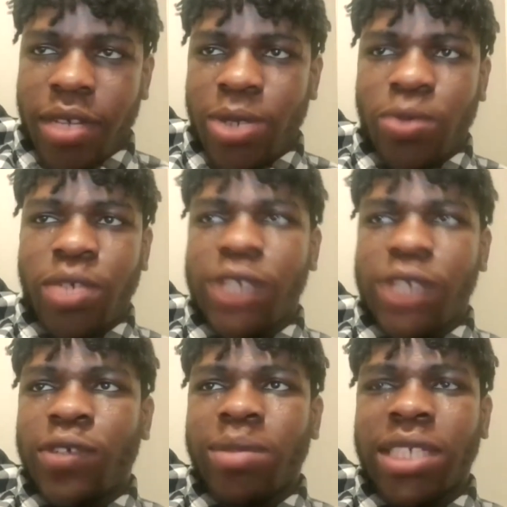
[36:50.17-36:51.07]
it will range
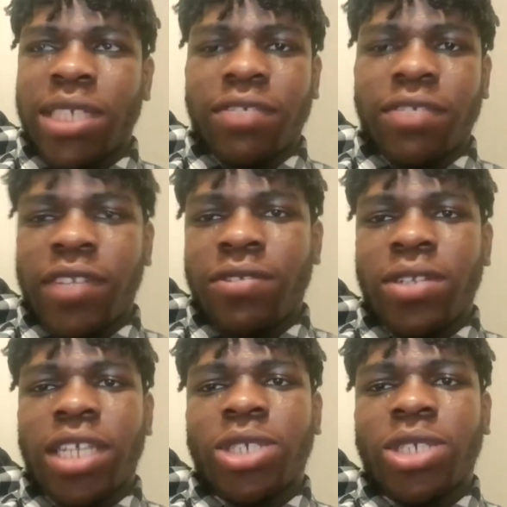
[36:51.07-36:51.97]
from $75
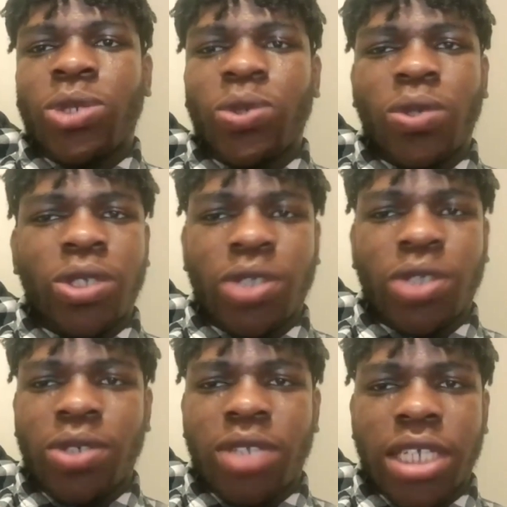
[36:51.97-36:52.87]
to
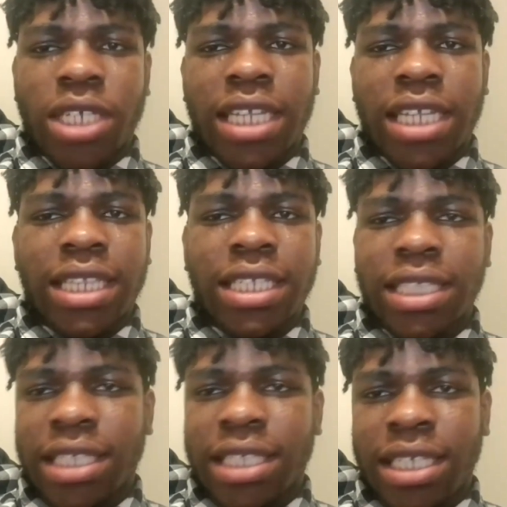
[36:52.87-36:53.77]
$100 at least.